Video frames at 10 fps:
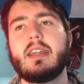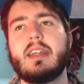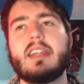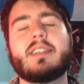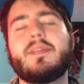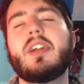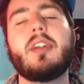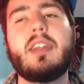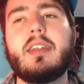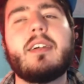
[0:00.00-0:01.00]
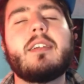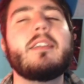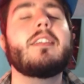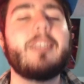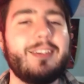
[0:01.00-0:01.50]
It's very
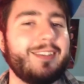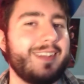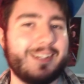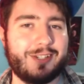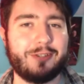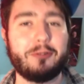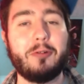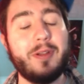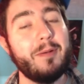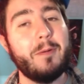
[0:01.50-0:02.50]
unclear, the issue.